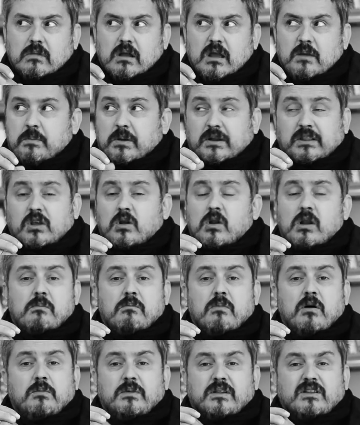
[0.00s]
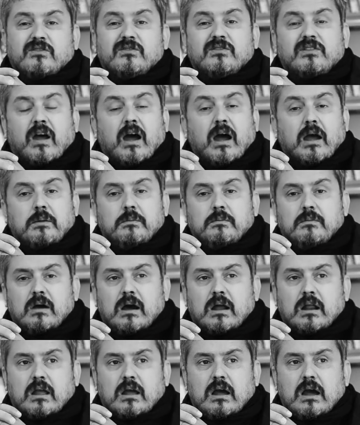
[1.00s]
a particular moment in time.
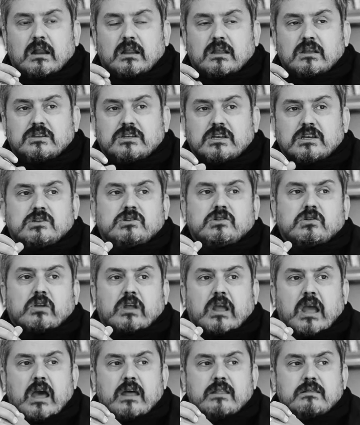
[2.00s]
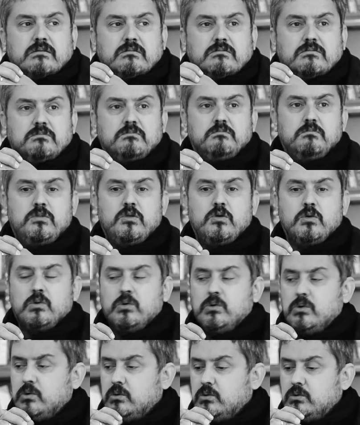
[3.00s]
architecture can
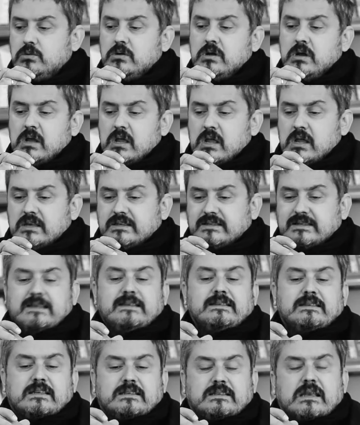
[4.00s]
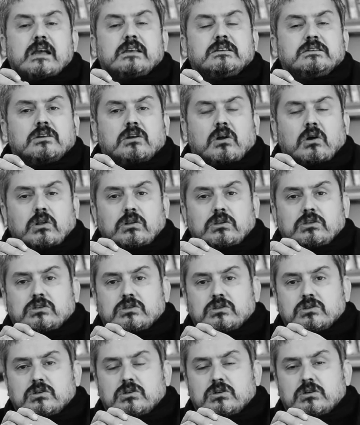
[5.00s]
do synthesize
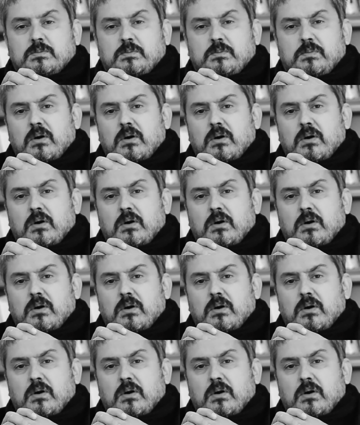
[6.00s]
culture,